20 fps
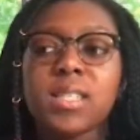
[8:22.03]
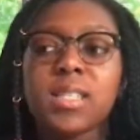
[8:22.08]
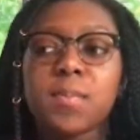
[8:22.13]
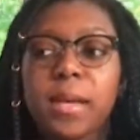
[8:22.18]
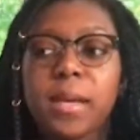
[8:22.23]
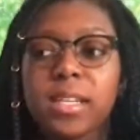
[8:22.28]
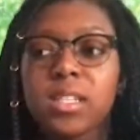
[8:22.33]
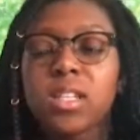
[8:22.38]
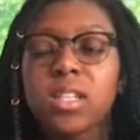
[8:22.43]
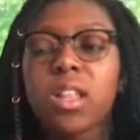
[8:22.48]

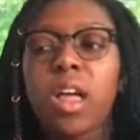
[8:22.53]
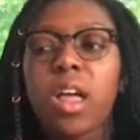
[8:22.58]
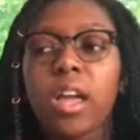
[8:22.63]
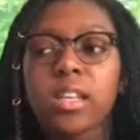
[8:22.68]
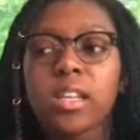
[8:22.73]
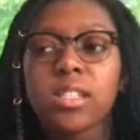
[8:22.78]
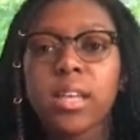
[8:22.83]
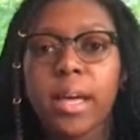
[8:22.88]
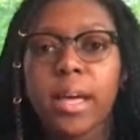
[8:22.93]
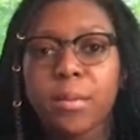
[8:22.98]
spend a
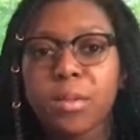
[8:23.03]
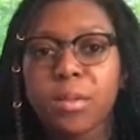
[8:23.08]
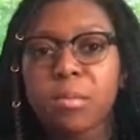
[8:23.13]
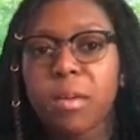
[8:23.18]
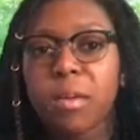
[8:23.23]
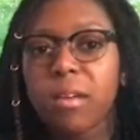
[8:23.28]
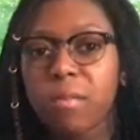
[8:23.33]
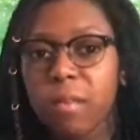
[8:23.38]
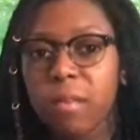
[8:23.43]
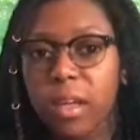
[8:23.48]
lot of time
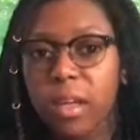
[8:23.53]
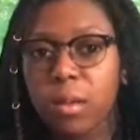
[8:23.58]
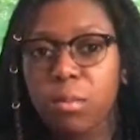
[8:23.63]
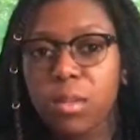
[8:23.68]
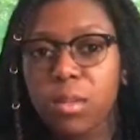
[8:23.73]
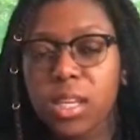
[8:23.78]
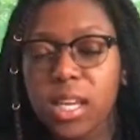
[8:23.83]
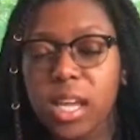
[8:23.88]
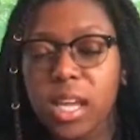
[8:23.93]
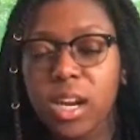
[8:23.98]
with my
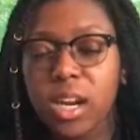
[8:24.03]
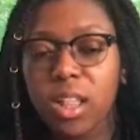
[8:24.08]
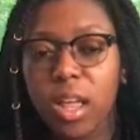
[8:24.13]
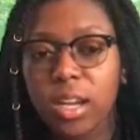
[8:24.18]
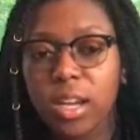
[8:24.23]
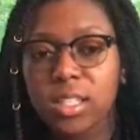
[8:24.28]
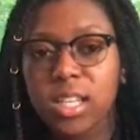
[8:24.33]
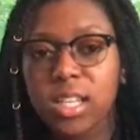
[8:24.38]
family and a lot of